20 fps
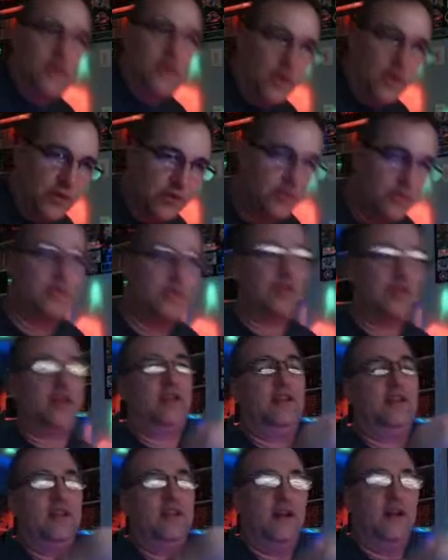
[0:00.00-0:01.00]
going through
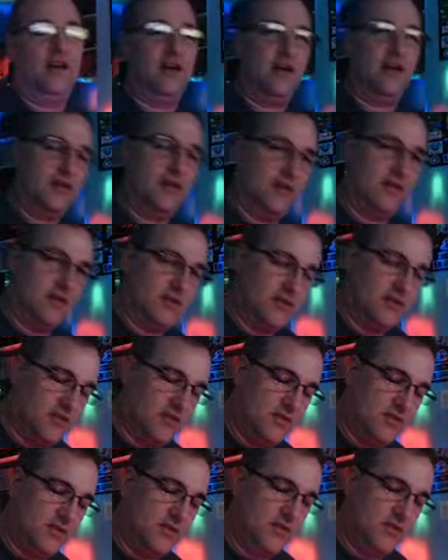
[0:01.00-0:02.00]
the,
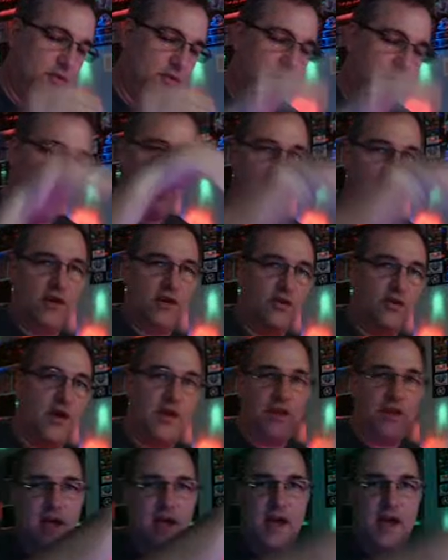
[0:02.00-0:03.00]
zooming in
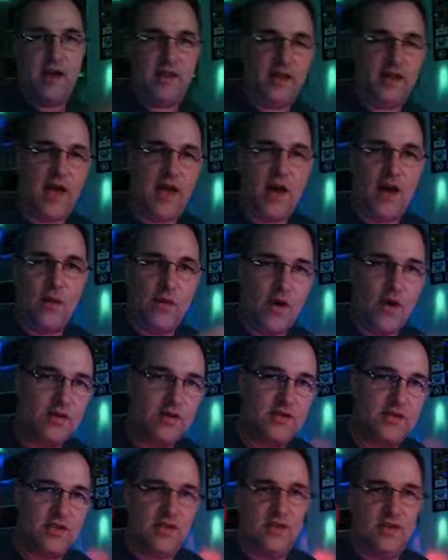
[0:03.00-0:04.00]
around the
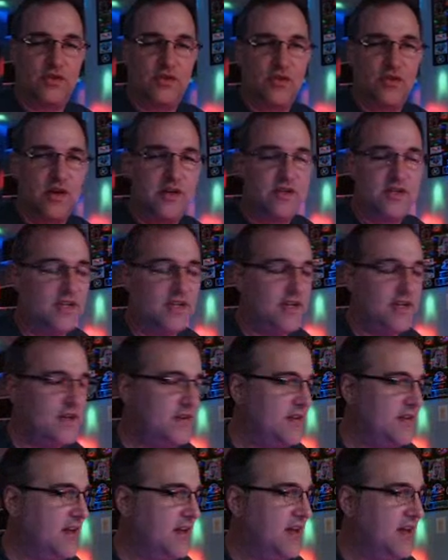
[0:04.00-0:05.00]
catwalks in the trench
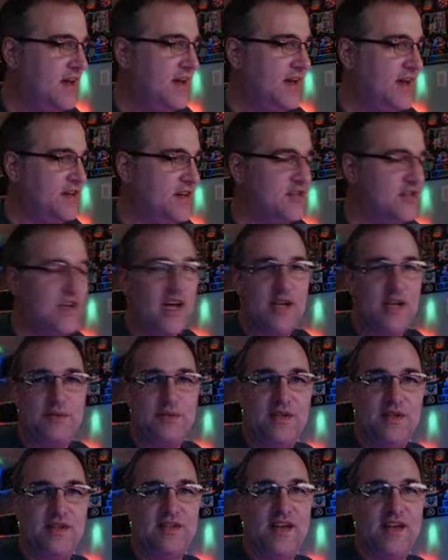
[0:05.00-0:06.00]
scene, and she asked me,
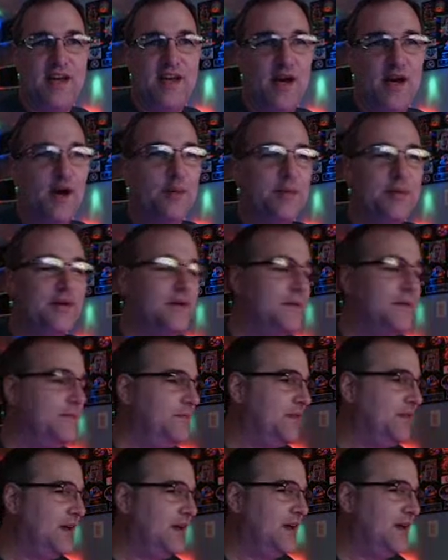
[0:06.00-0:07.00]
"Does that help?"
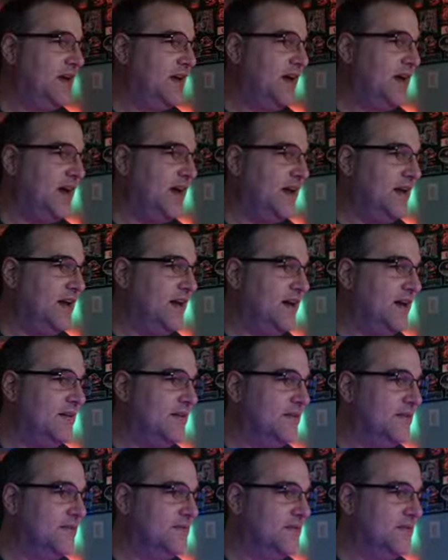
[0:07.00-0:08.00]
And
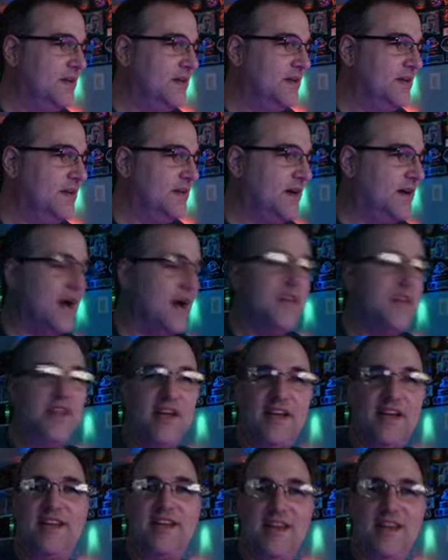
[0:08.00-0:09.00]
I
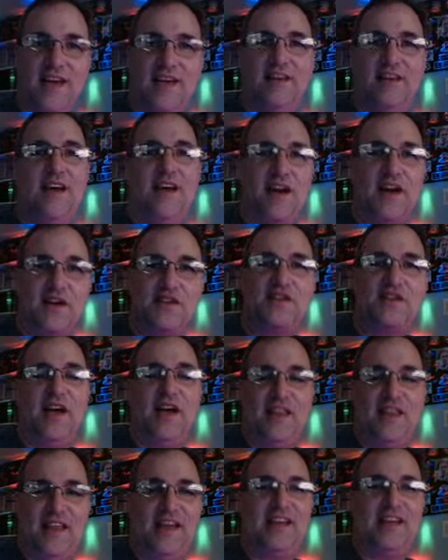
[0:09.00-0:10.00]
think it did. Honestly,
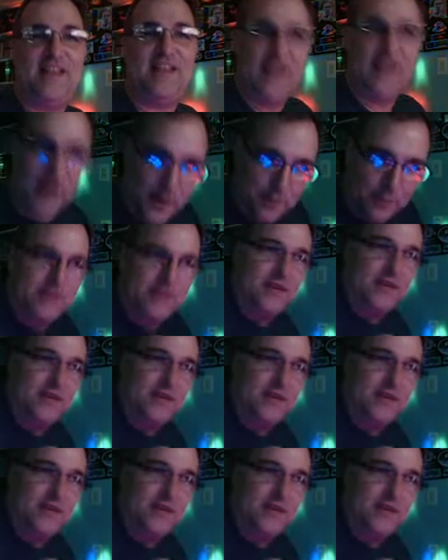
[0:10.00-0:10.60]
I think it did help to